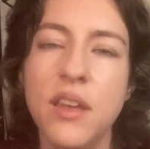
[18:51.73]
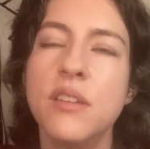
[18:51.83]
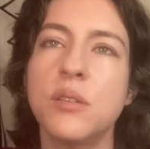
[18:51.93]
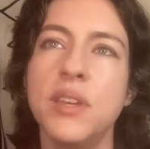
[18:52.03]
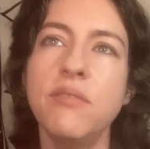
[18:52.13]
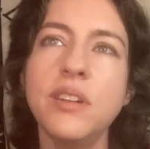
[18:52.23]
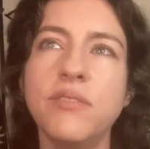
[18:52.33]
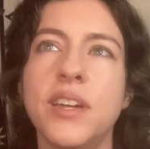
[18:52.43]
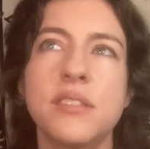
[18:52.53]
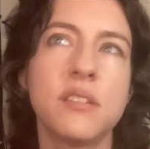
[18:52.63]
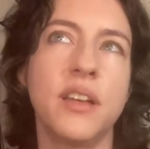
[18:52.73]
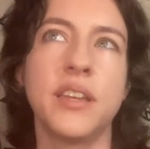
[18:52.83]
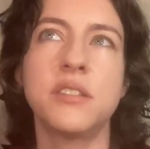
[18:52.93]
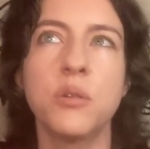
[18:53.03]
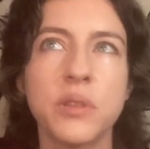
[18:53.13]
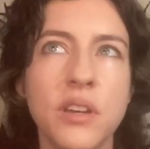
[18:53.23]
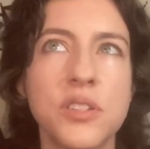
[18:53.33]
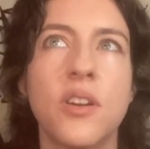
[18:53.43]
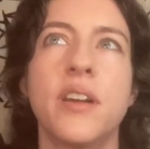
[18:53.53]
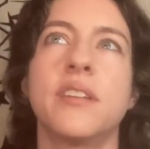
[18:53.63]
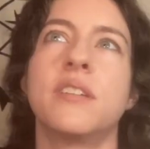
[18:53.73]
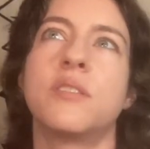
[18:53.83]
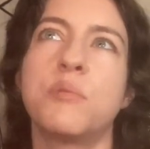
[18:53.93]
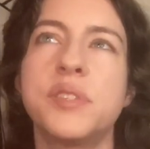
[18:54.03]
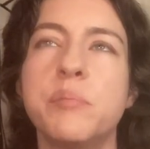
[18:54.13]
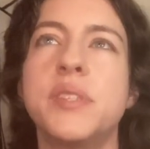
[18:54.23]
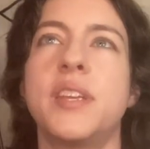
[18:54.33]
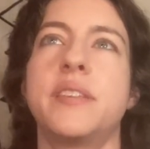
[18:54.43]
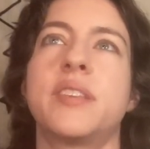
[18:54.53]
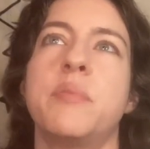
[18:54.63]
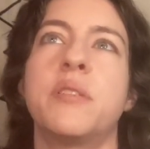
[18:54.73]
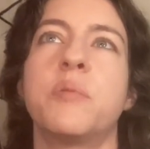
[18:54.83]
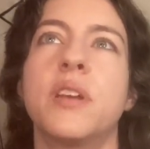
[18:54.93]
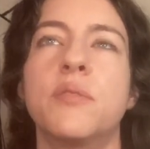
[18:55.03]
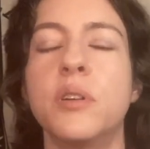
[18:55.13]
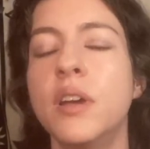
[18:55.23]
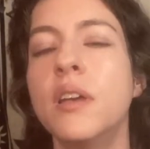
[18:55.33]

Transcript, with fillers: So even if that's not totally on target, or there were some mistakes I made or whatever,